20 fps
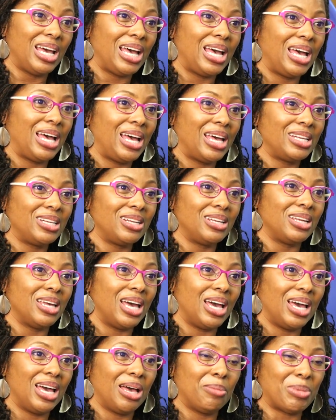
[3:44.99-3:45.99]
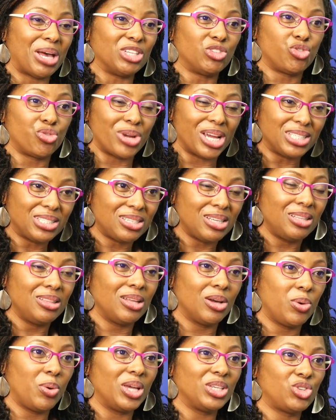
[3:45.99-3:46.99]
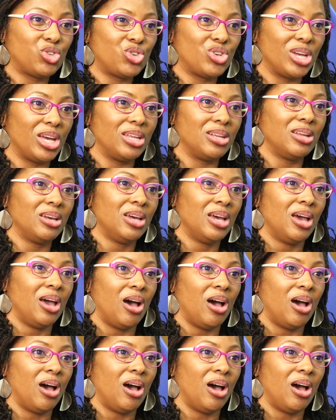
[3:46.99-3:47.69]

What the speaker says: and addressing the question